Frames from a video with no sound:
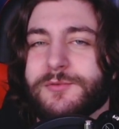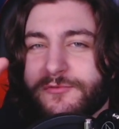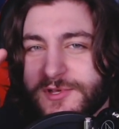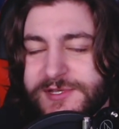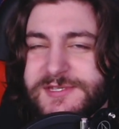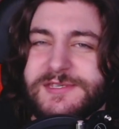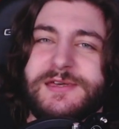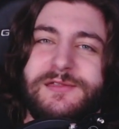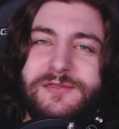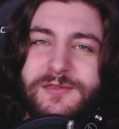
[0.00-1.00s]
Revenge of the
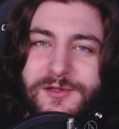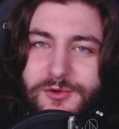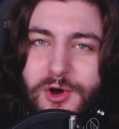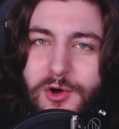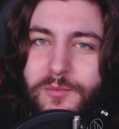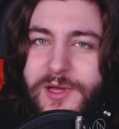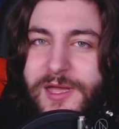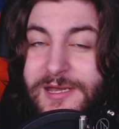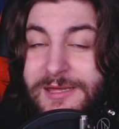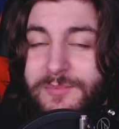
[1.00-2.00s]
Sith, A New Hope,
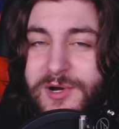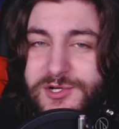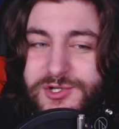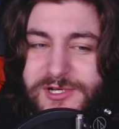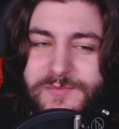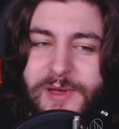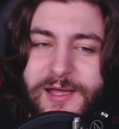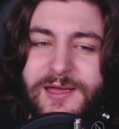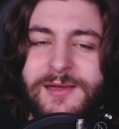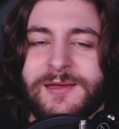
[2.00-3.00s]
and Empire Strikes
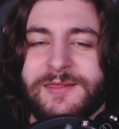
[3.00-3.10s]
Back.